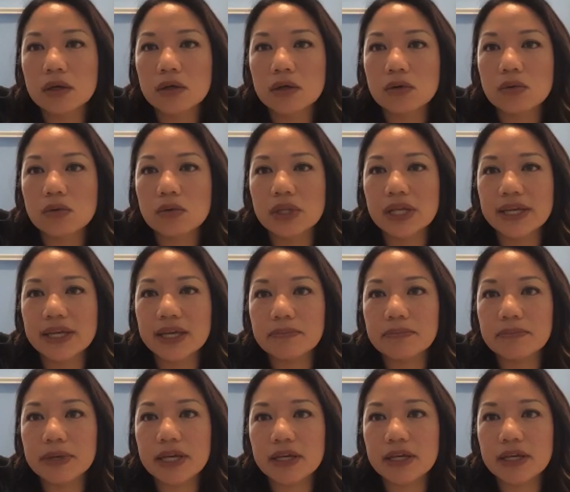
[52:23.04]
Will I
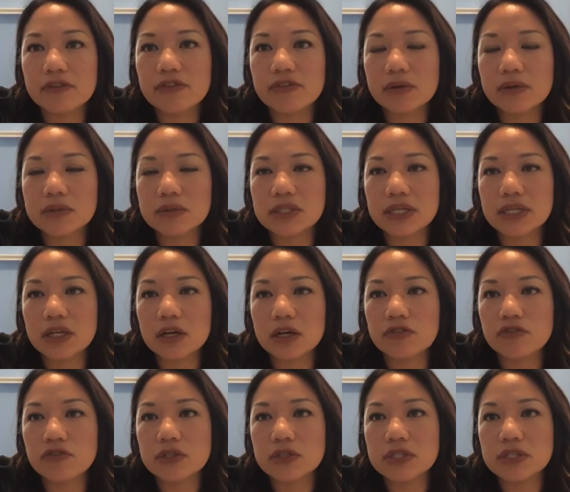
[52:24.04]
get paid if I was laid
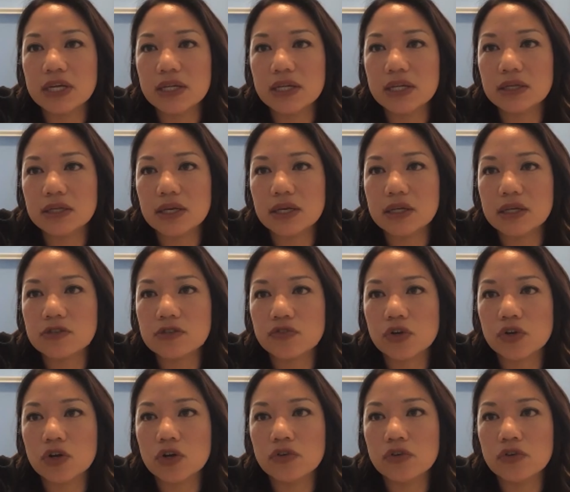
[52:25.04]
off for 10 days for